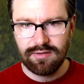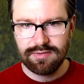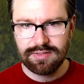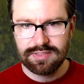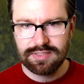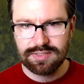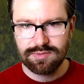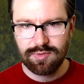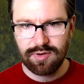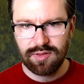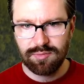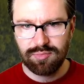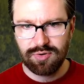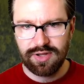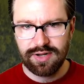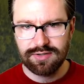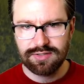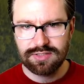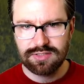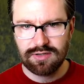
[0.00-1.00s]
This is one of the
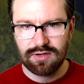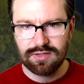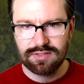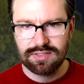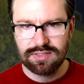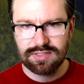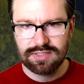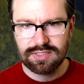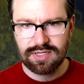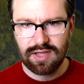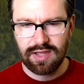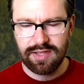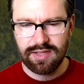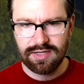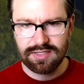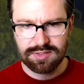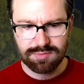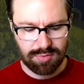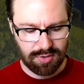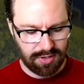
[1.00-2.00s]
brighter stars in the sky, and
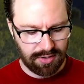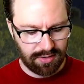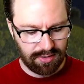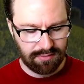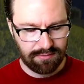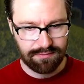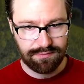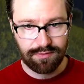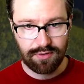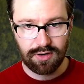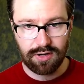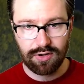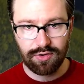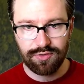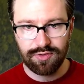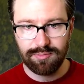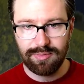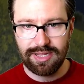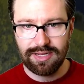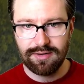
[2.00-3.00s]
it's part of Virgo
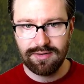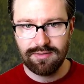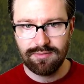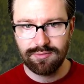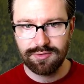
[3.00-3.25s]
the Maiden,